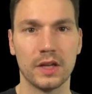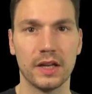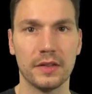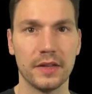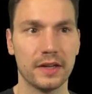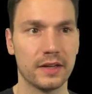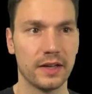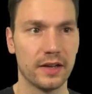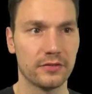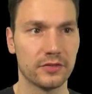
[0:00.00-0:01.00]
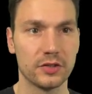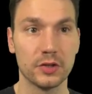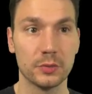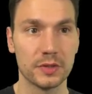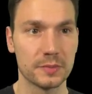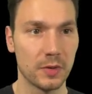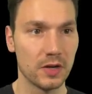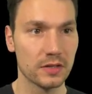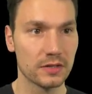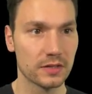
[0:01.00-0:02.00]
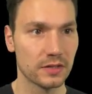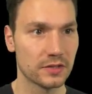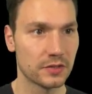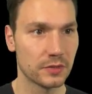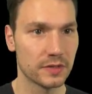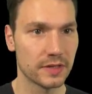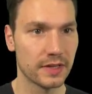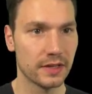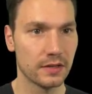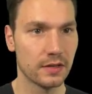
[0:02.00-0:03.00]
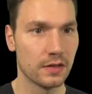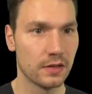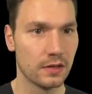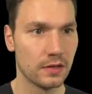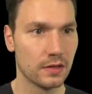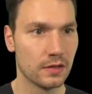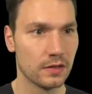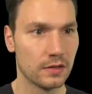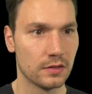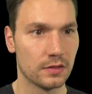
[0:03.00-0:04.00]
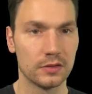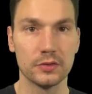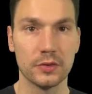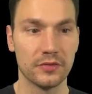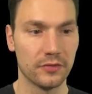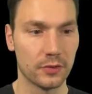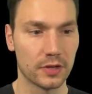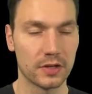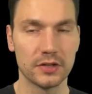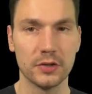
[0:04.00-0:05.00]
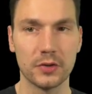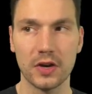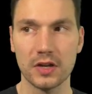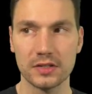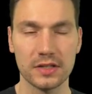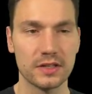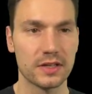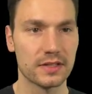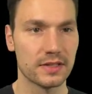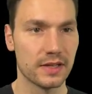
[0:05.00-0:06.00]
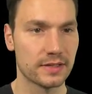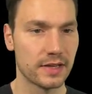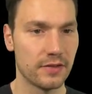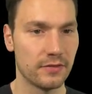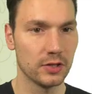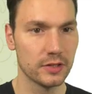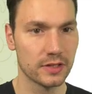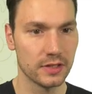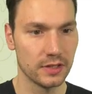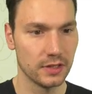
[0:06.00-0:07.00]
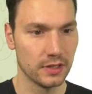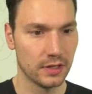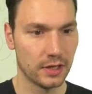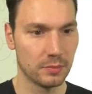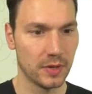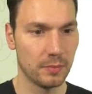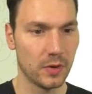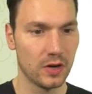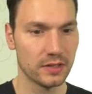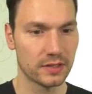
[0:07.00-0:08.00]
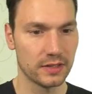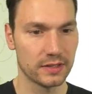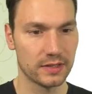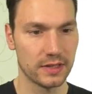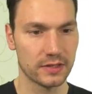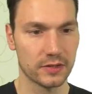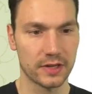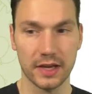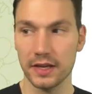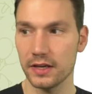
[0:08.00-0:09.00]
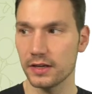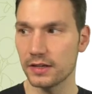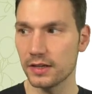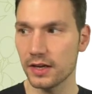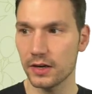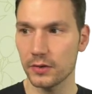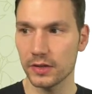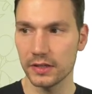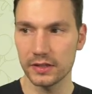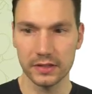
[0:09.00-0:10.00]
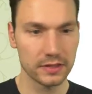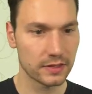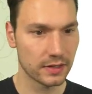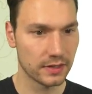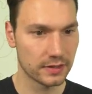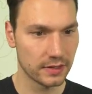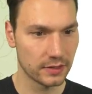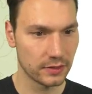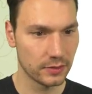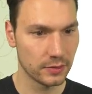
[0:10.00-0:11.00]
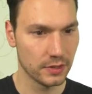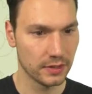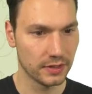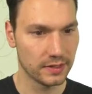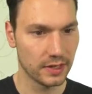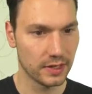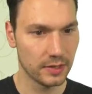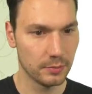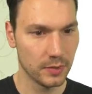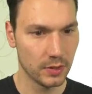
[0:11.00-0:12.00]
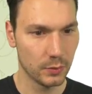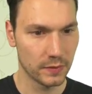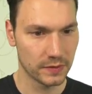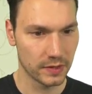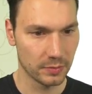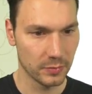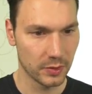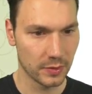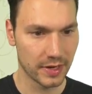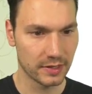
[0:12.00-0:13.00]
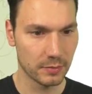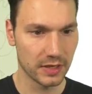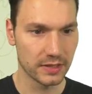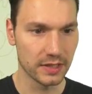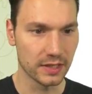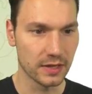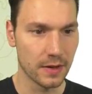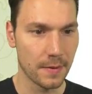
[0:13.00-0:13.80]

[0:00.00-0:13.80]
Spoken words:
And then I have no response. Let's do this again. 204, no content, and let's look at my bot, and it says, okay, now it is, and it sent you the time with some random ID.